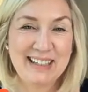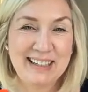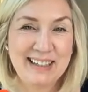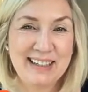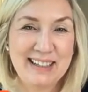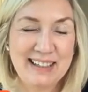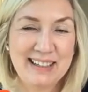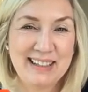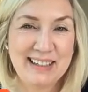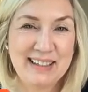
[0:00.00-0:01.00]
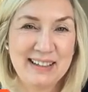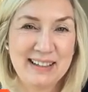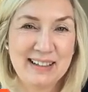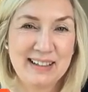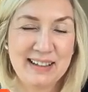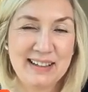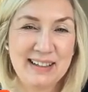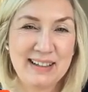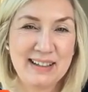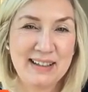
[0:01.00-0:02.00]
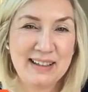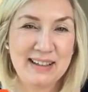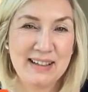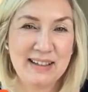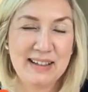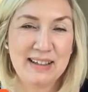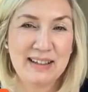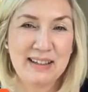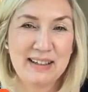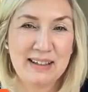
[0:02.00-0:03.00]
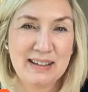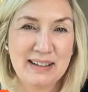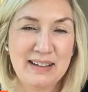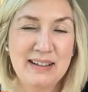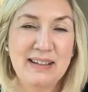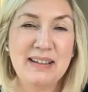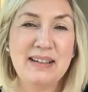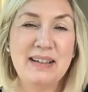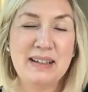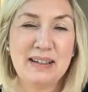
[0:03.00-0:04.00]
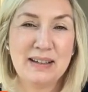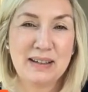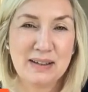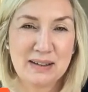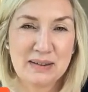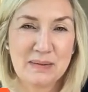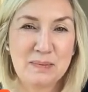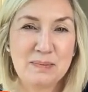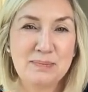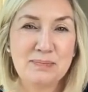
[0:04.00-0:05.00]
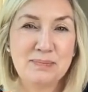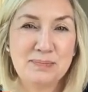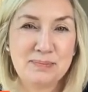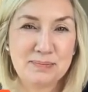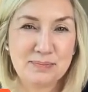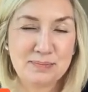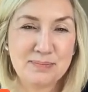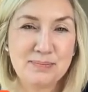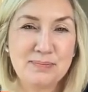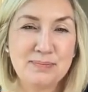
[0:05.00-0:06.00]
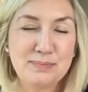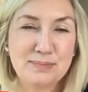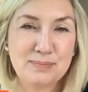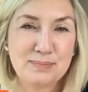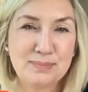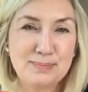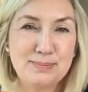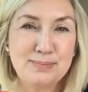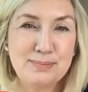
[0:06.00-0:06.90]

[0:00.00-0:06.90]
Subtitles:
[no speech]